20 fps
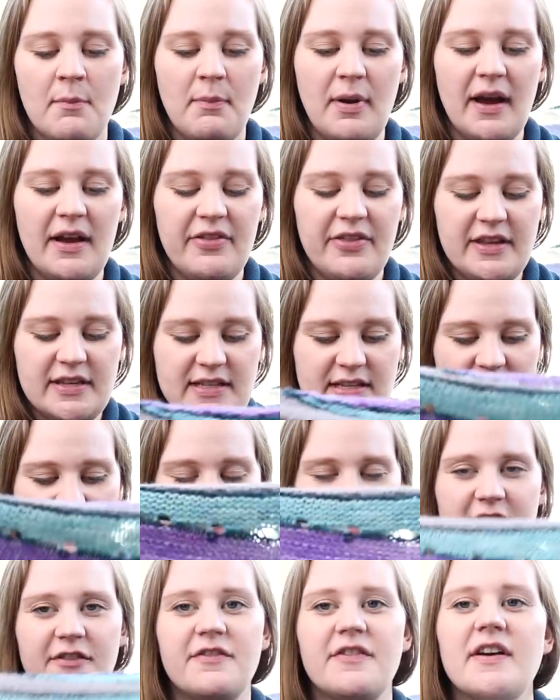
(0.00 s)
But this
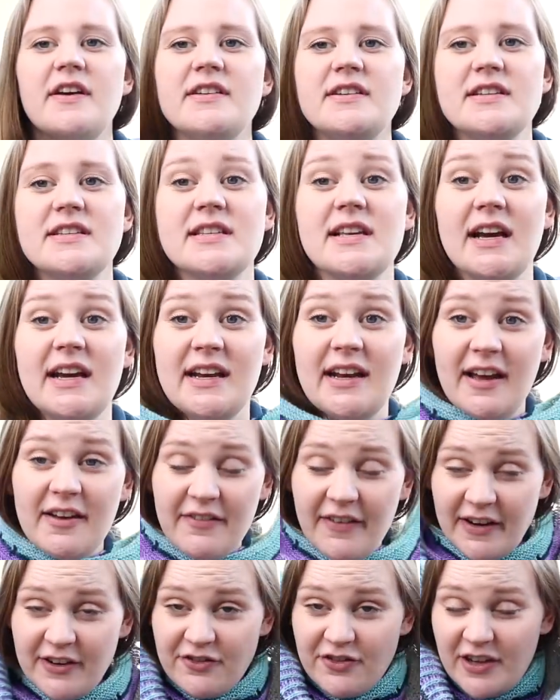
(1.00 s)
kind of design I
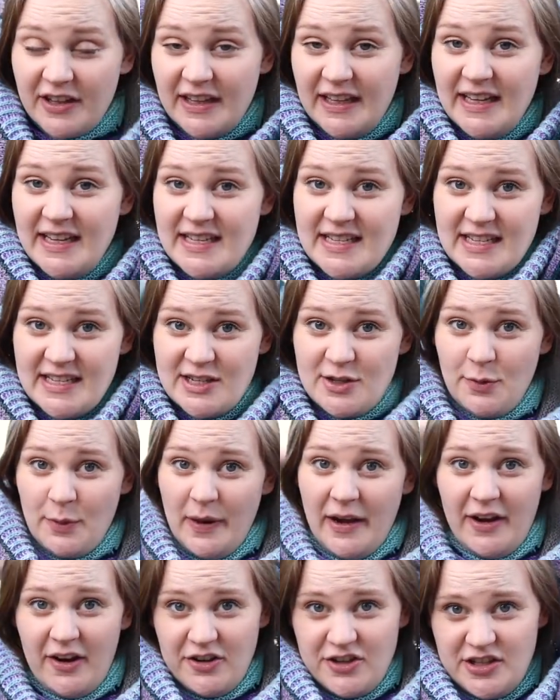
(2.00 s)
find really easy to
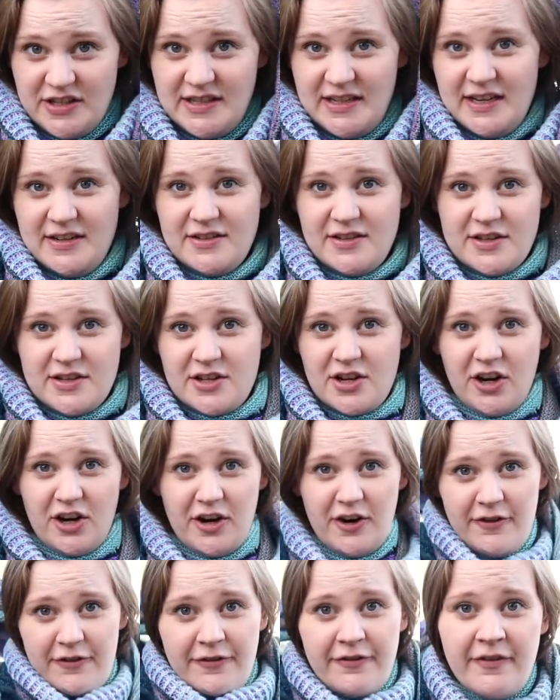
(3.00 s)
wear just as a
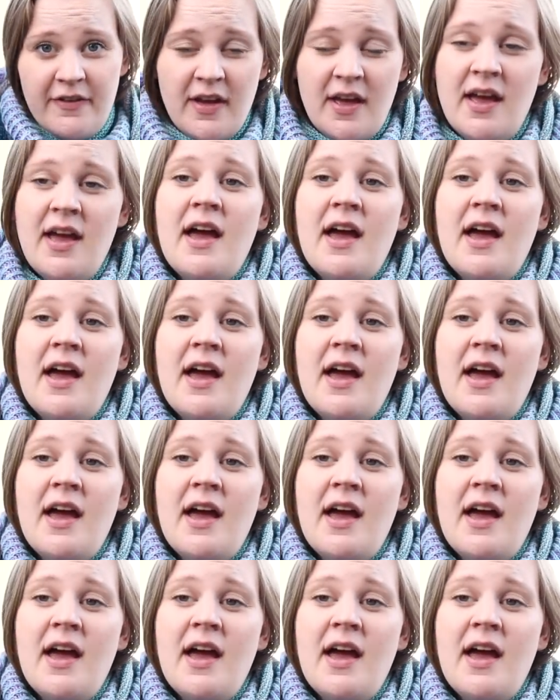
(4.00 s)
scarf.